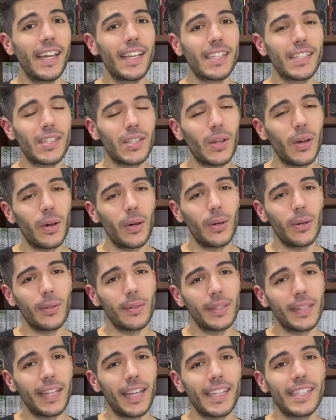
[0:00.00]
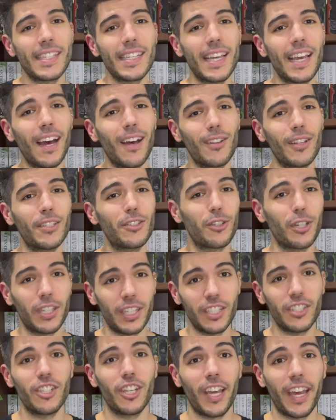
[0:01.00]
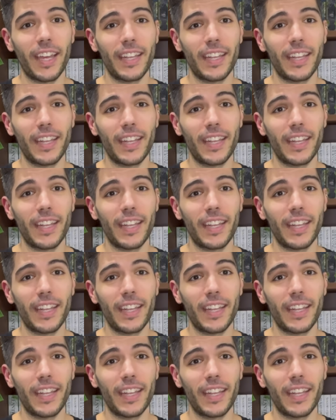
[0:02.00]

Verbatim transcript: so let's see how the trilogy